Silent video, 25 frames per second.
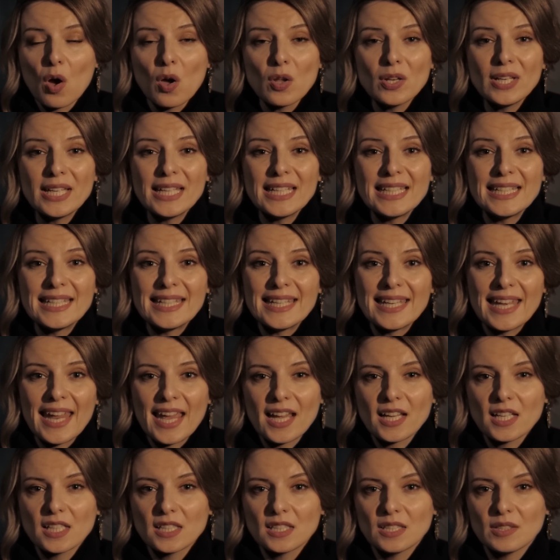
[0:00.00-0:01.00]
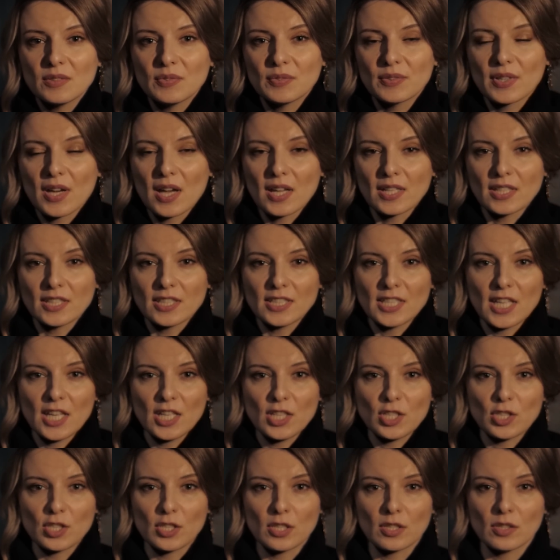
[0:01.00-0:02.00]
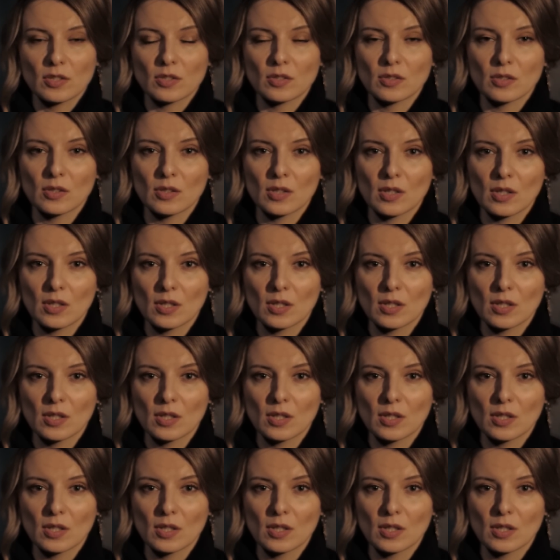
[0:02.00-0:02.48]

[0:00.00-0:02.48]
only negative connotations?